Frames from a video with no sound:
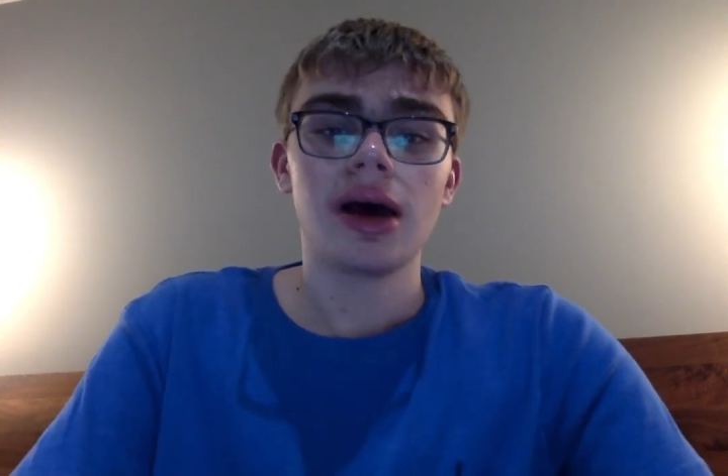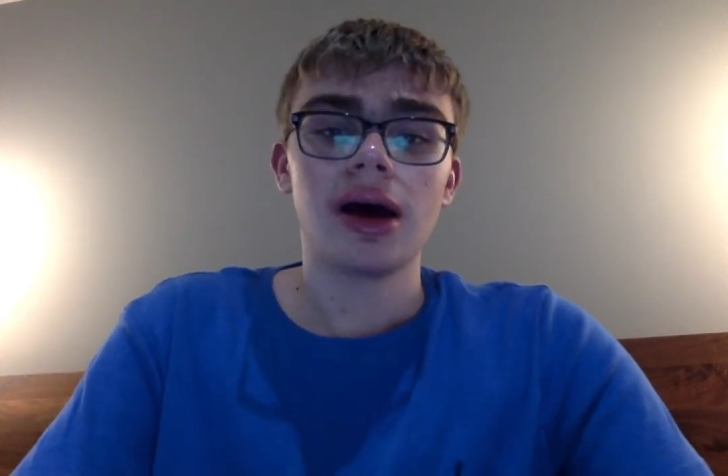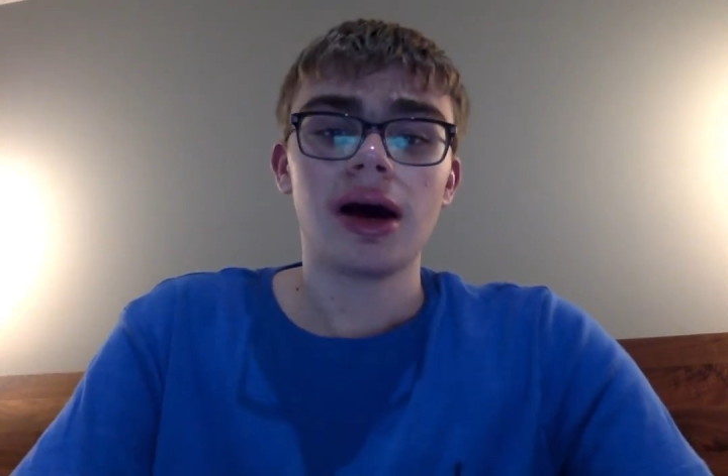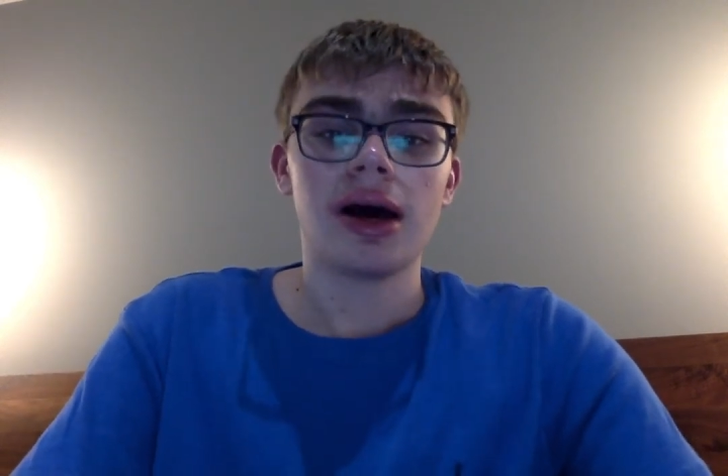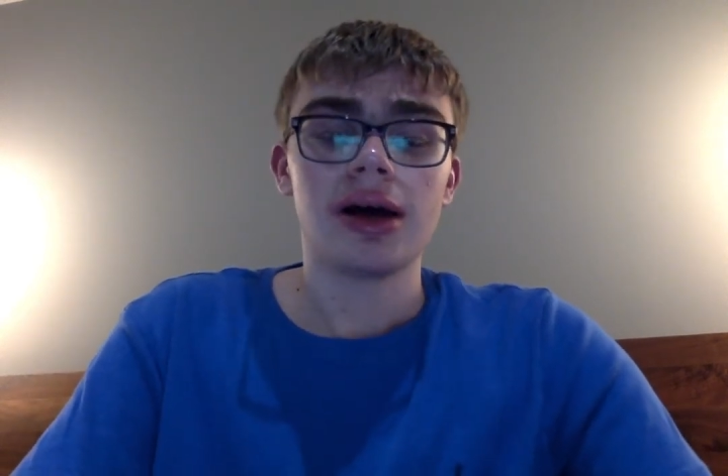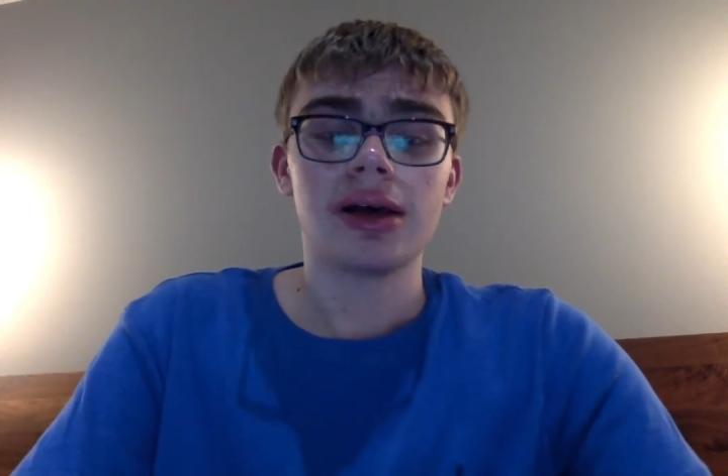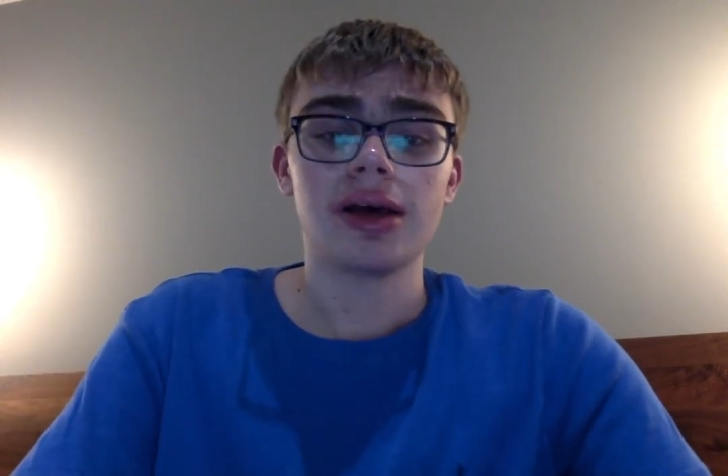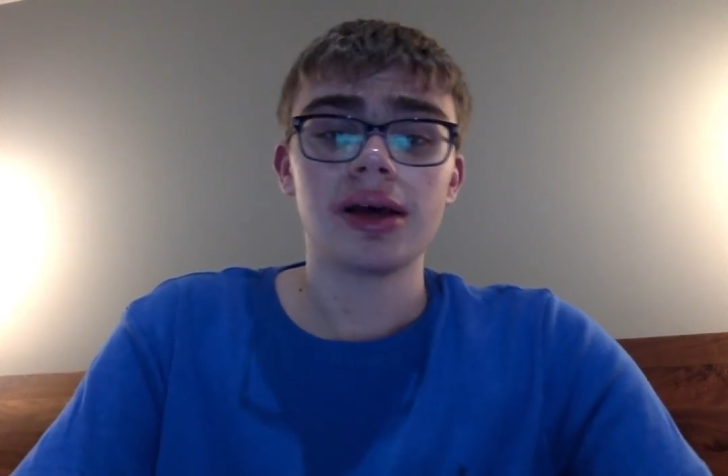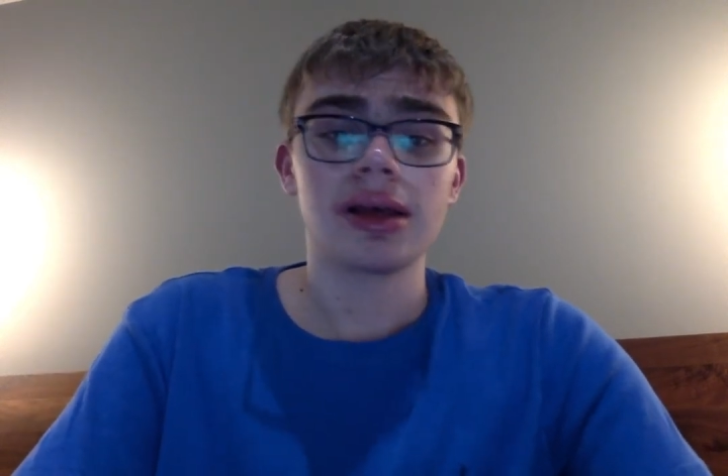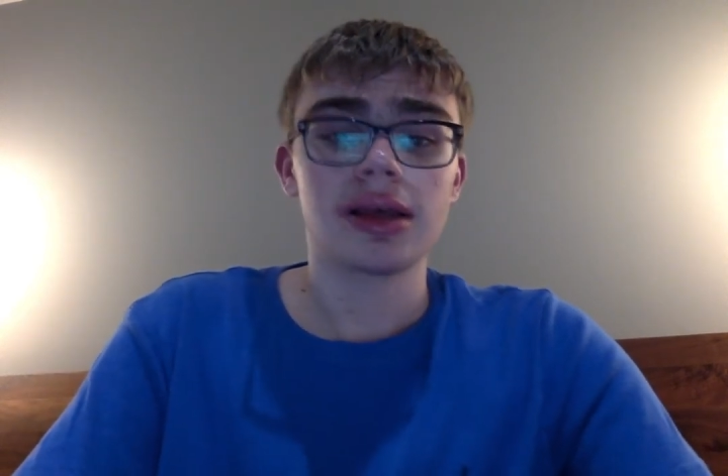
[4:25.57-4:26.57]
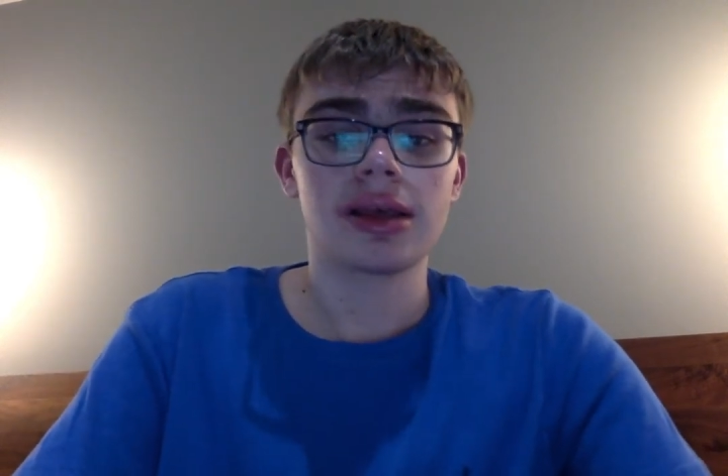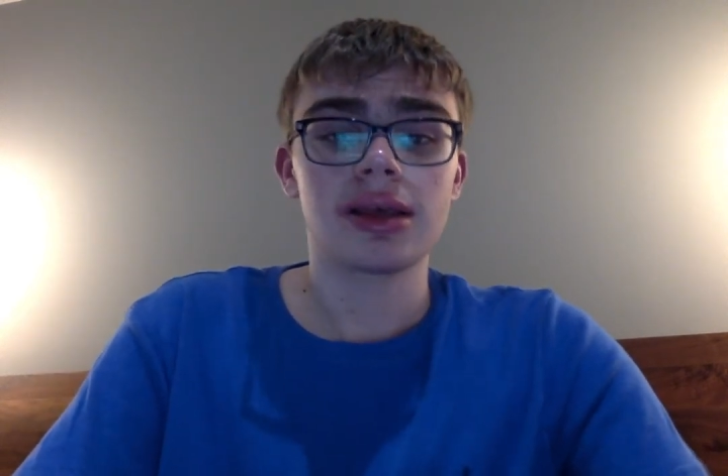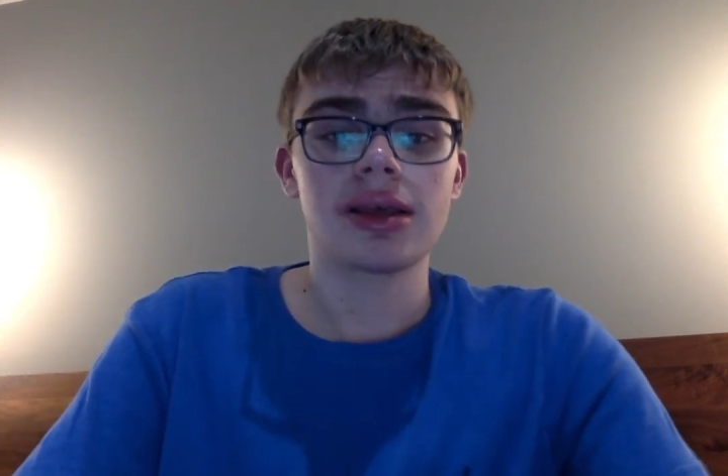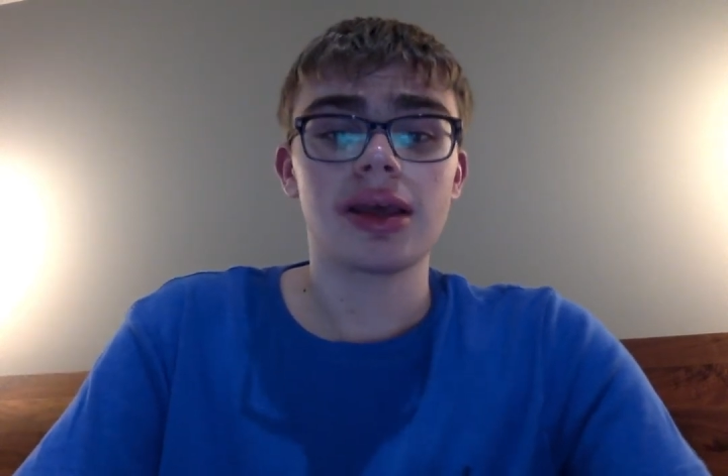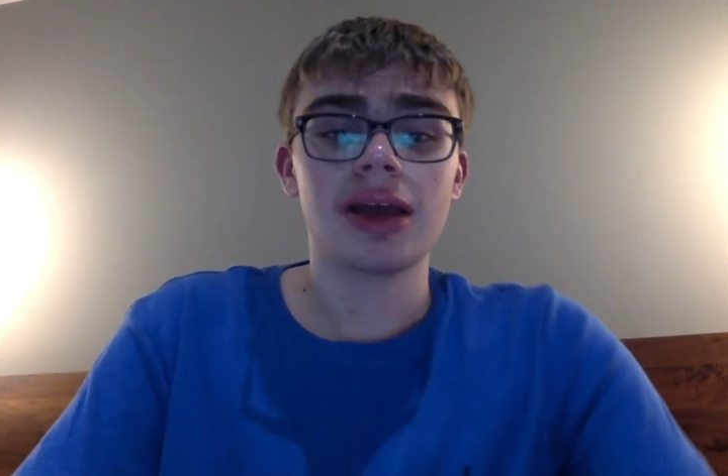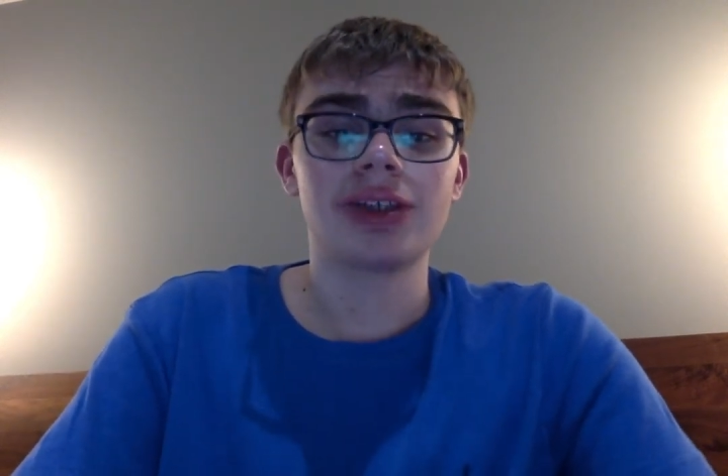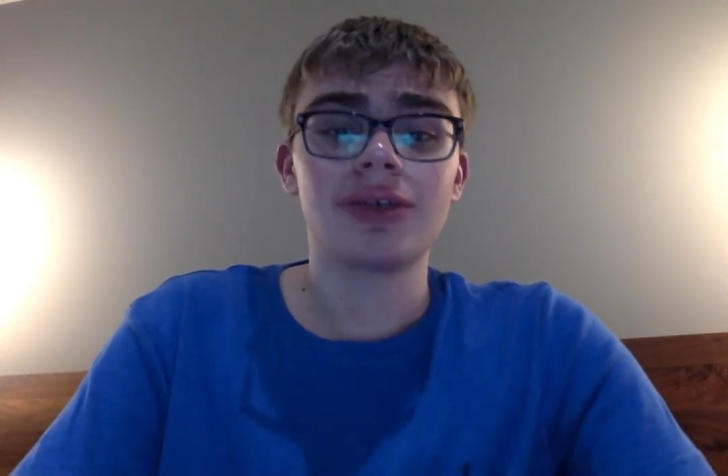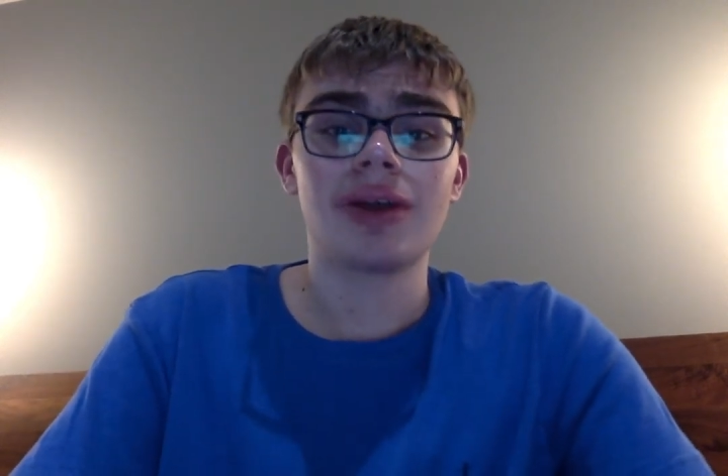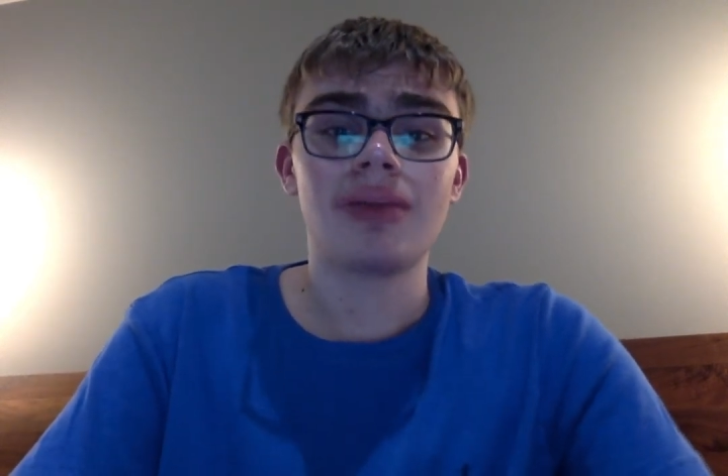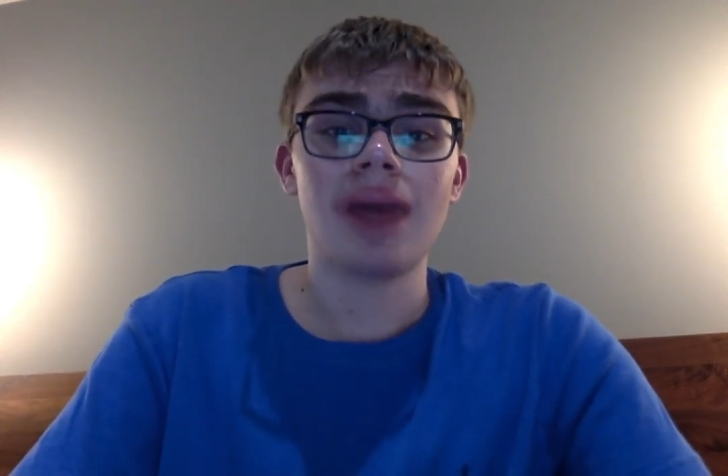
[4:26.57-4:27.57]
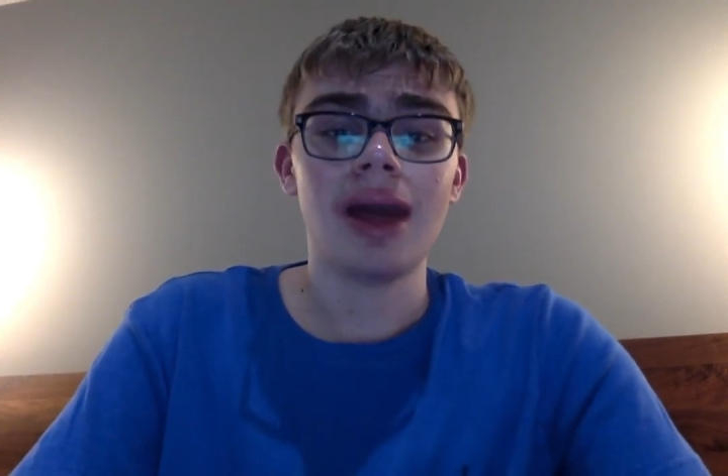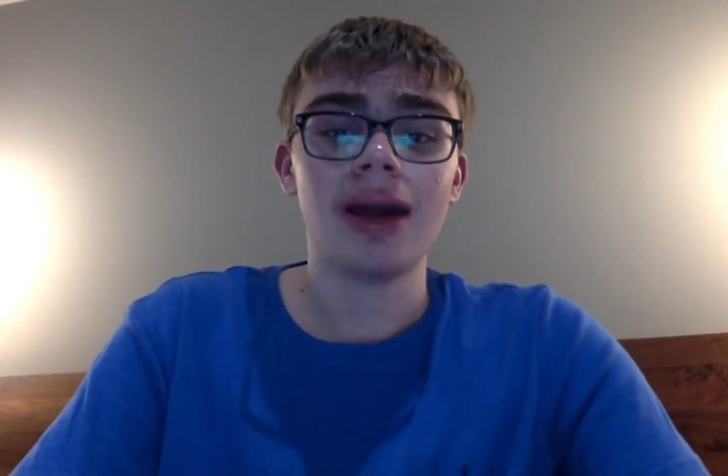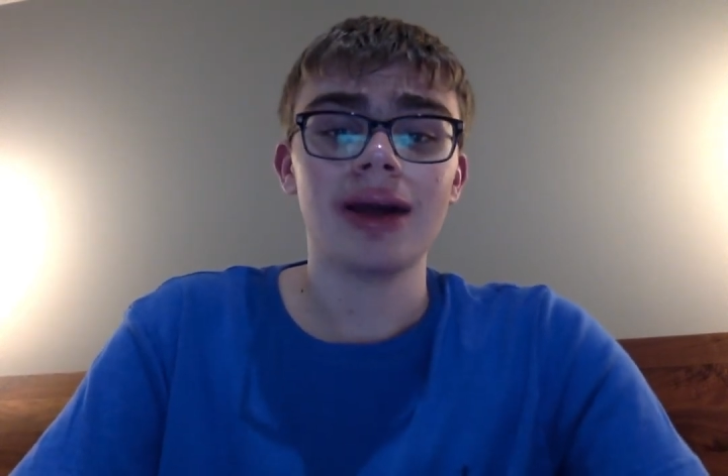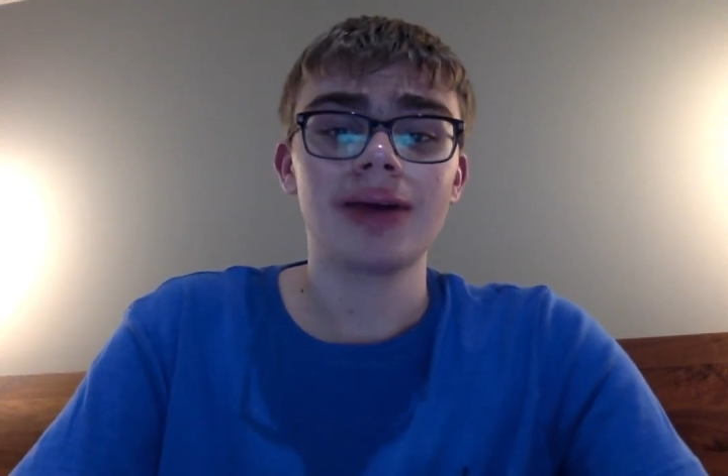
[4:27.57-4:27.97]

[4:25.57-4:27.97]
I'll catch you when I'm back.